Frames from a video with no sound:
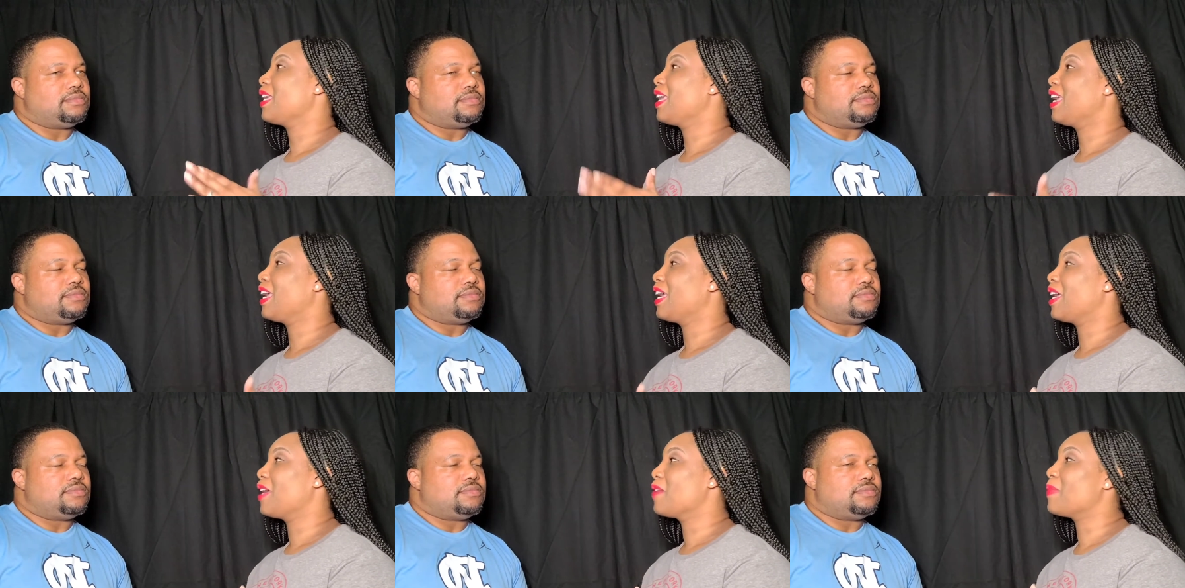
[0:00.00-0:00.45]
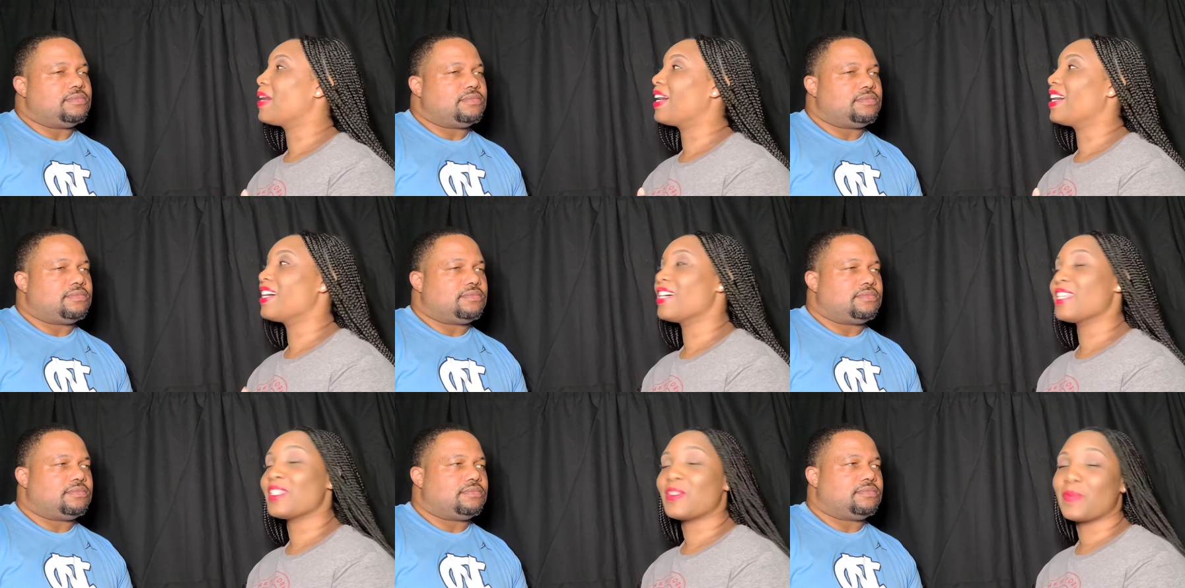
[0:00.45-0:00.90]
Speaker 1: and my
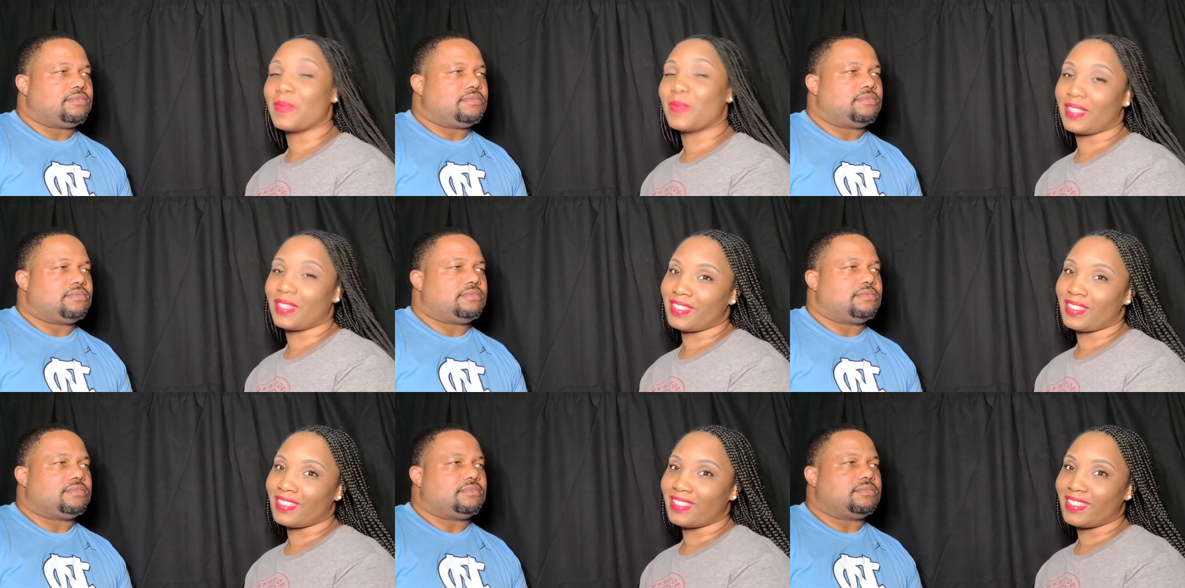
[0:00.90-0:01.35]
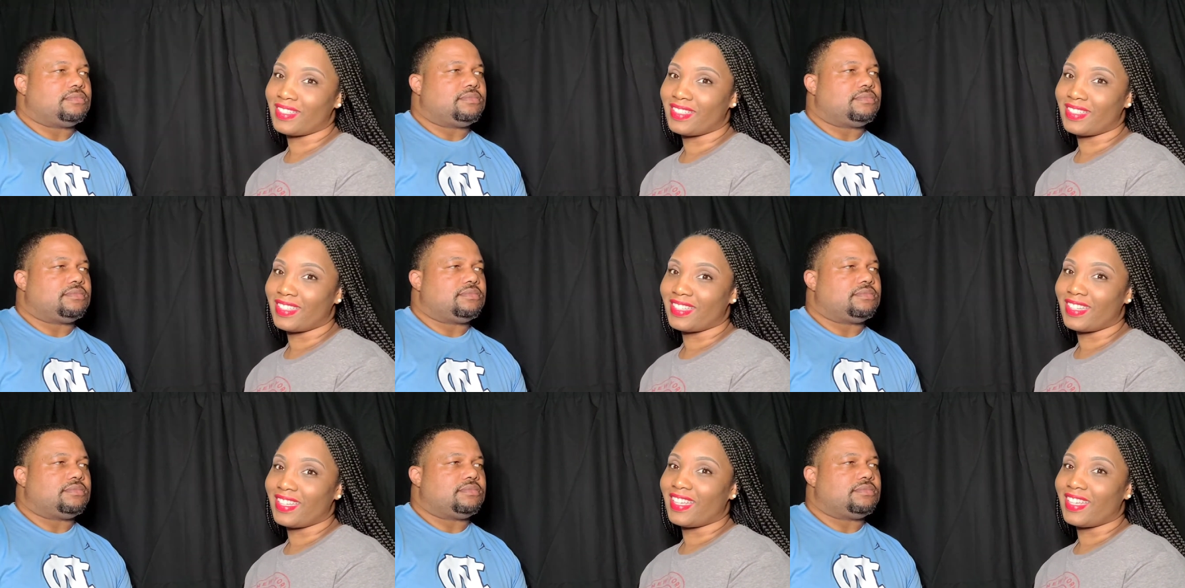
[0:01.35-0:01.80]
husband,
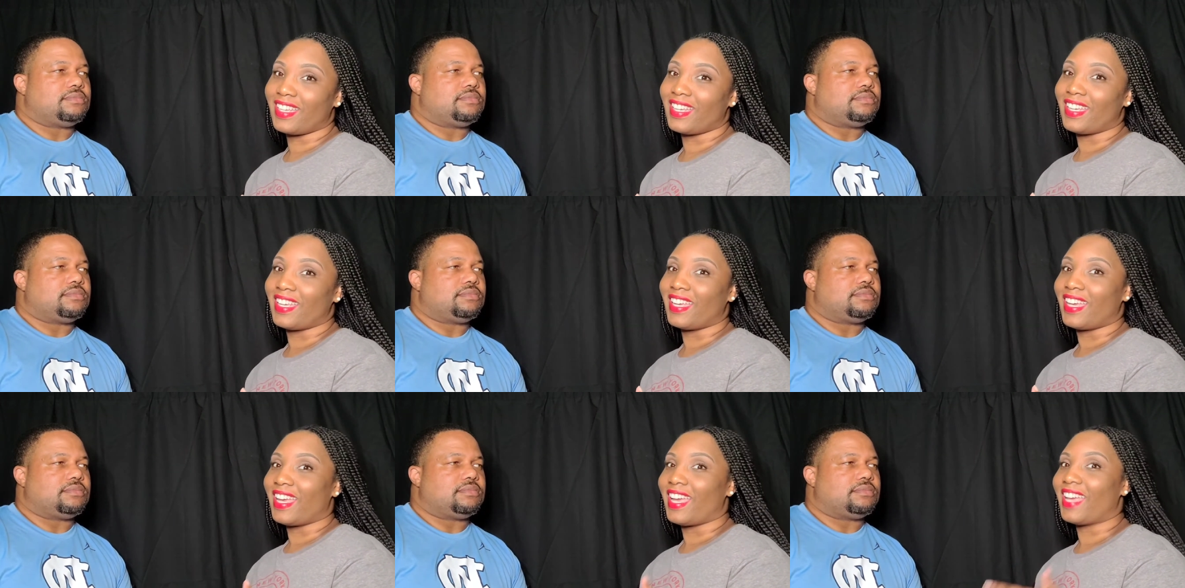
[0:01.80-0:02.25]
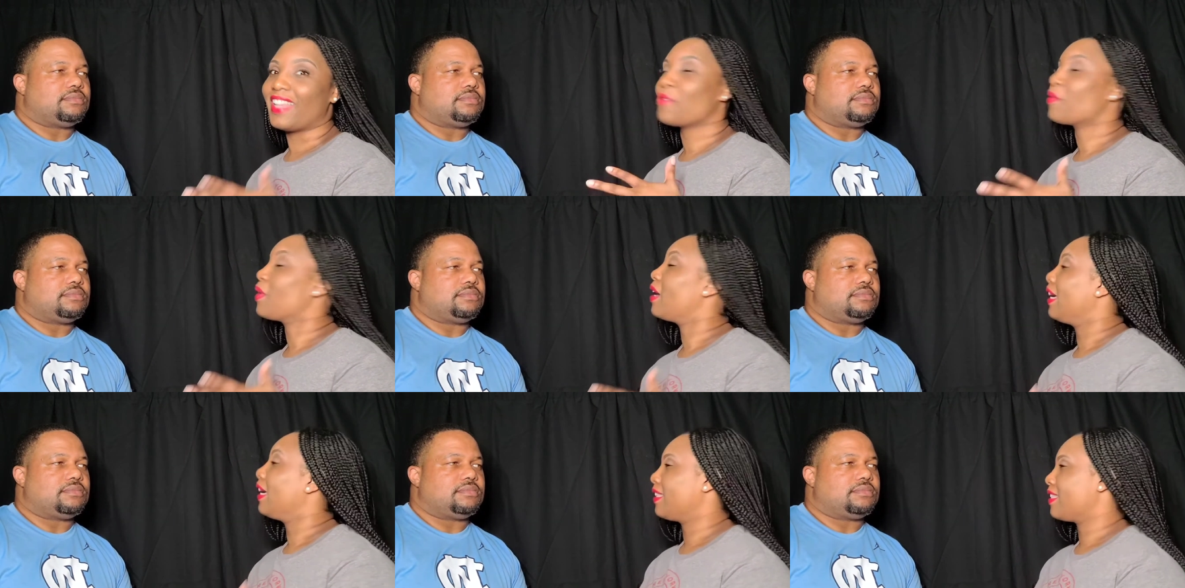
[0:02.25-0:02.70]
at,
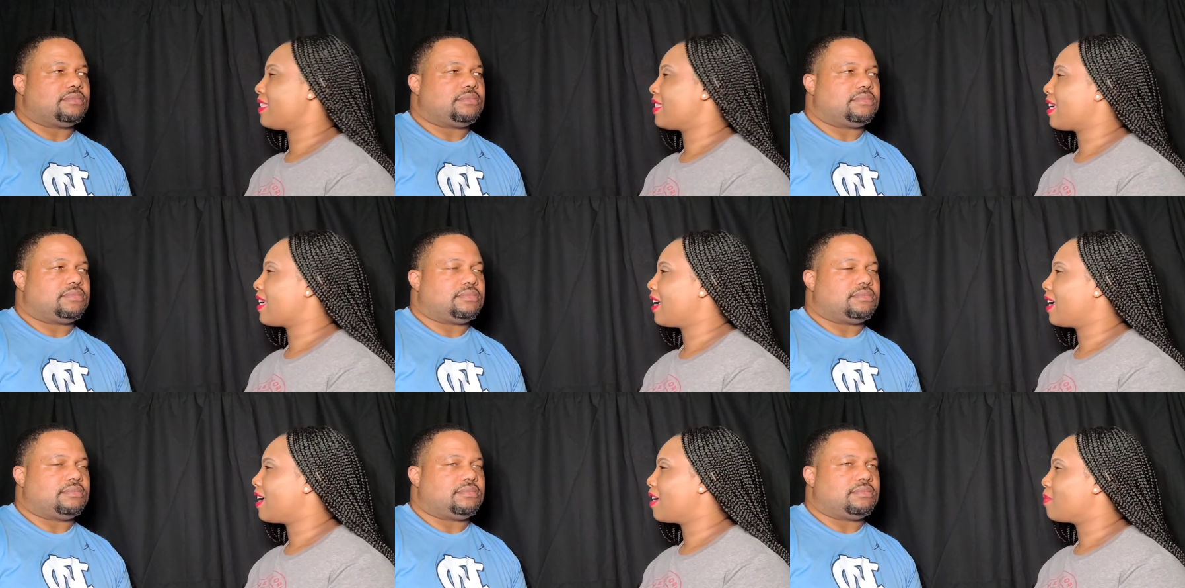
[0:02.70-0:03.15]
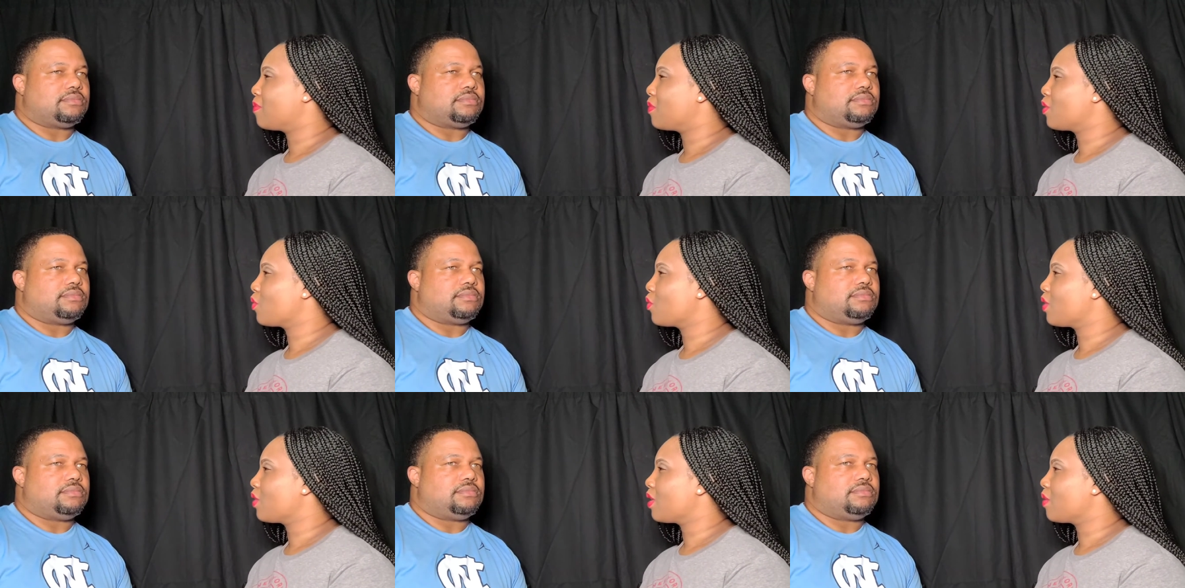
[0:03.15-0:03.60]
well, at the time,
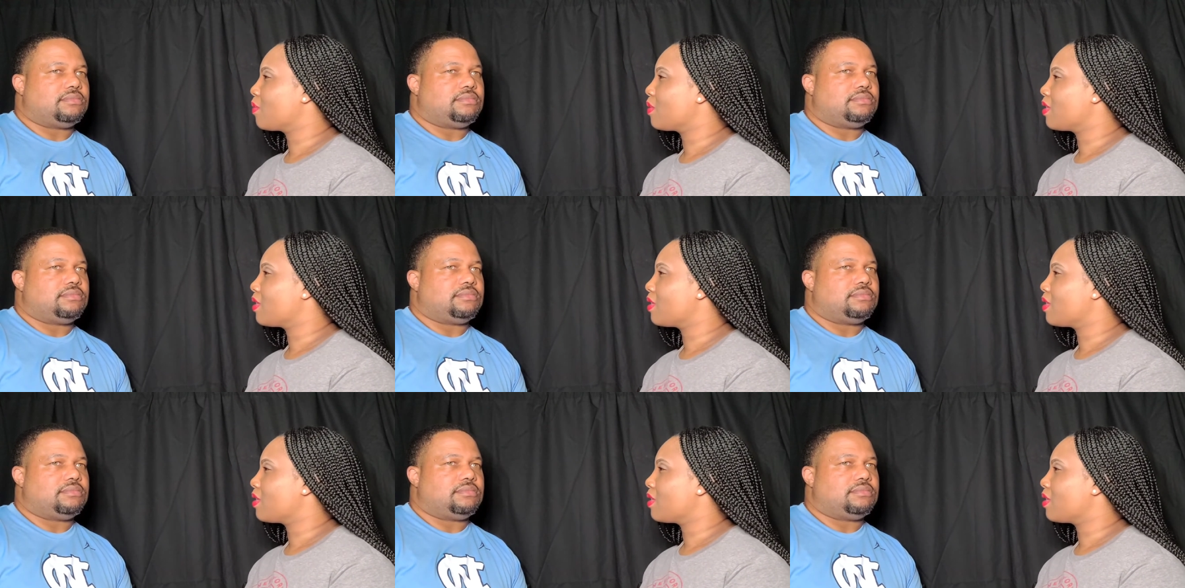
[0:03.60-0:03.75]
too, there